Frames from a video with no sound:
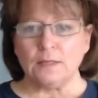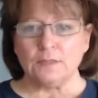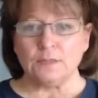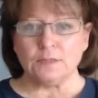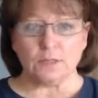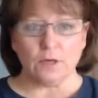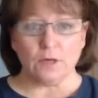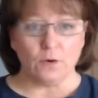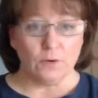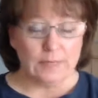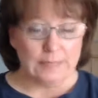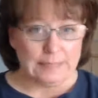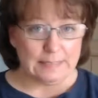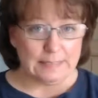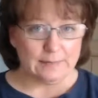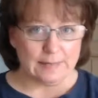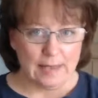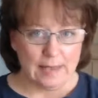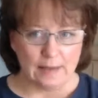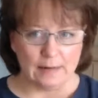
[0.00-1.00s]
So he
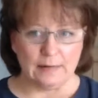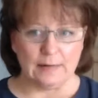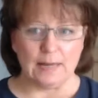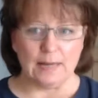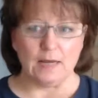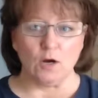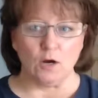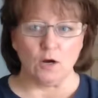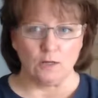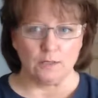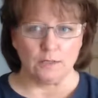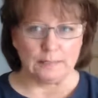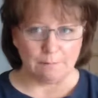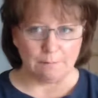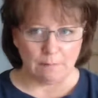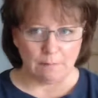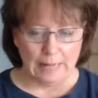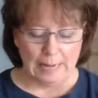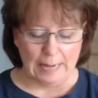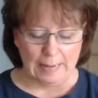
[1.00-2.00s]
did that and they called it
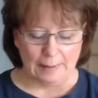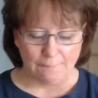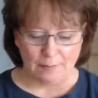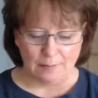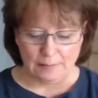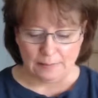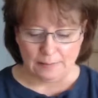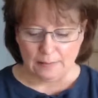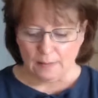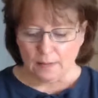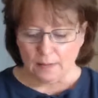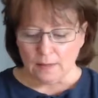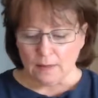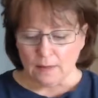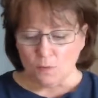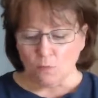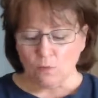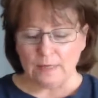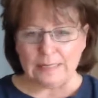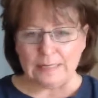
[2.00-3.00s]
Blab.
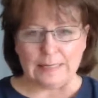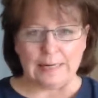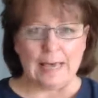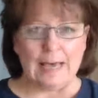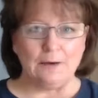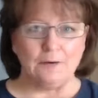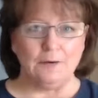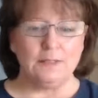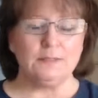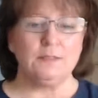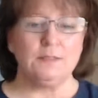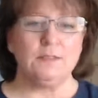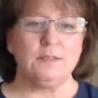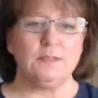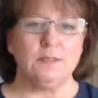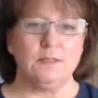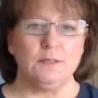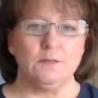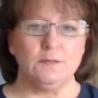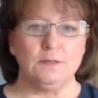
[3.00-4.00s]
What it allowed us to
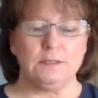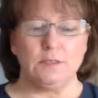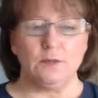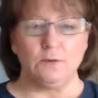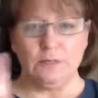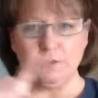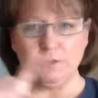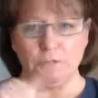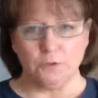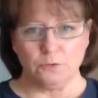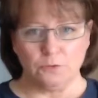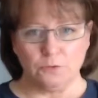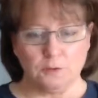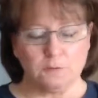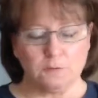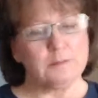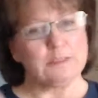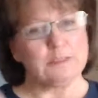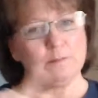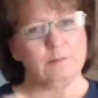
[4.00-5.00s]
do is go into a
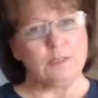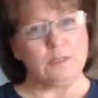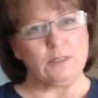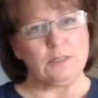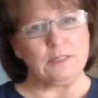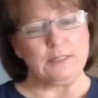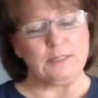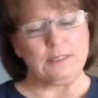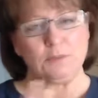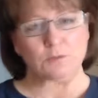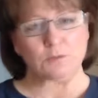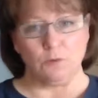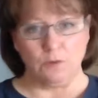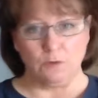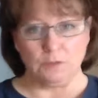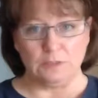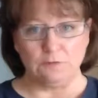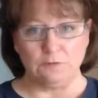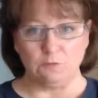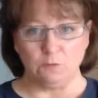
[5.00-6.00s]
room similar to this where
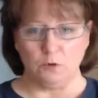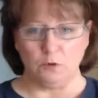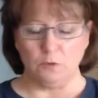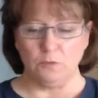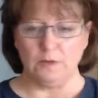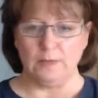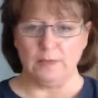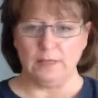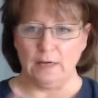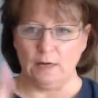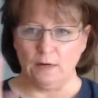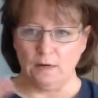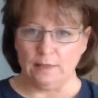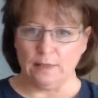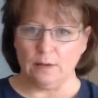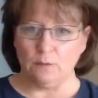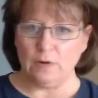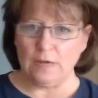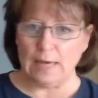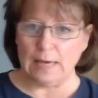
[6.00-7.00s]
only four were there, and
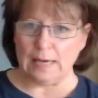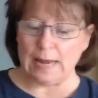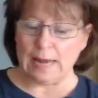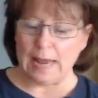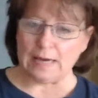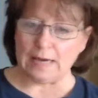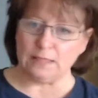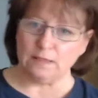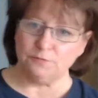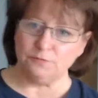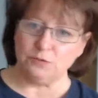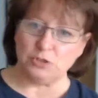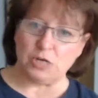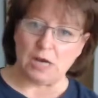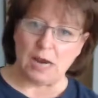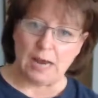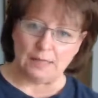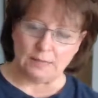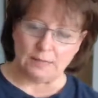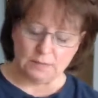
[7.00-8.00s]
then we had active
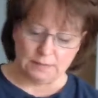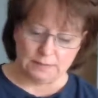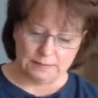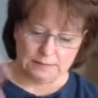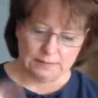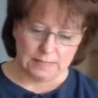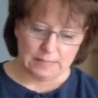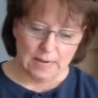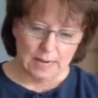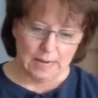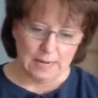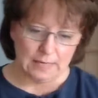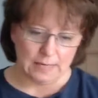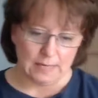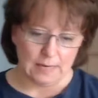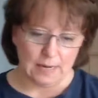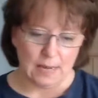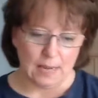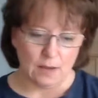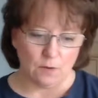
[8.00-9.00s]
chat to the side,
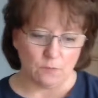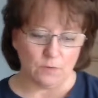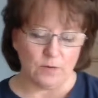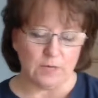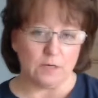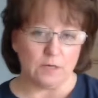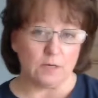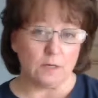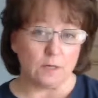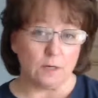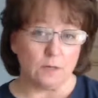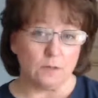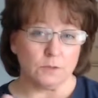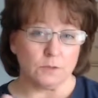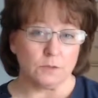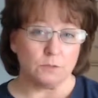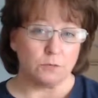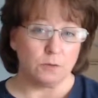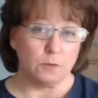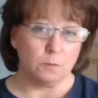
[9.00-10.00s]
and we could close
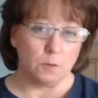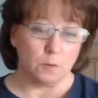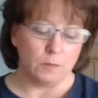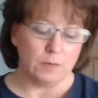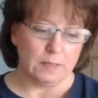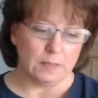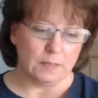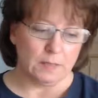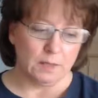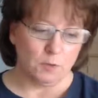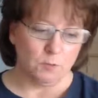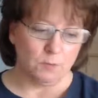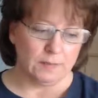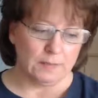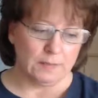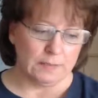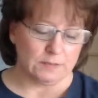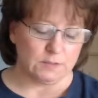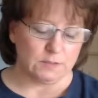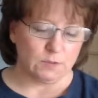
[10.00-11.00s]
the room or we could open
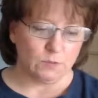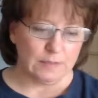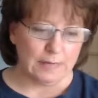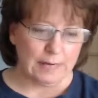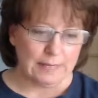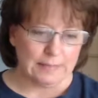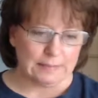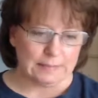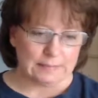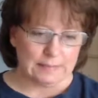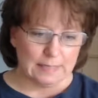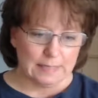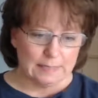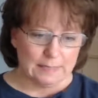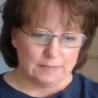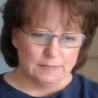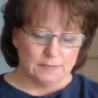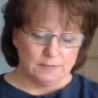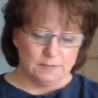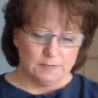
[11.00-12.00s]
it. So, what I
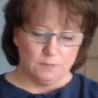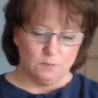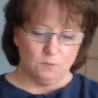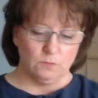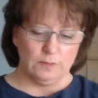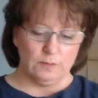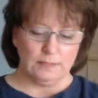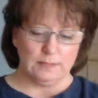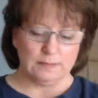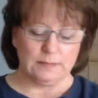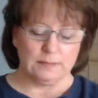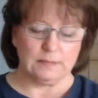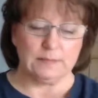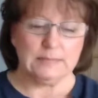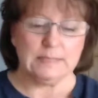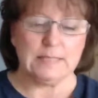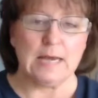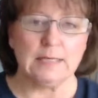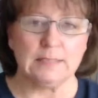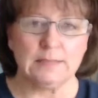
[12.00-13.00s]
decided to do was to
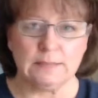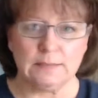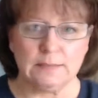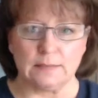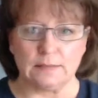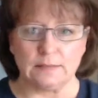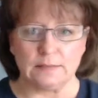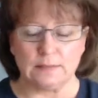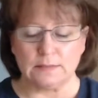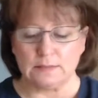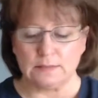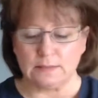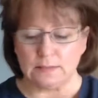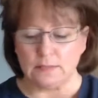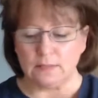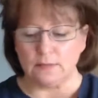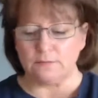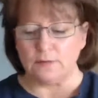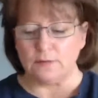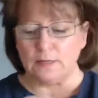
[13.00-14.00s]
test it to see
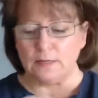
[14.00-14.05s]
if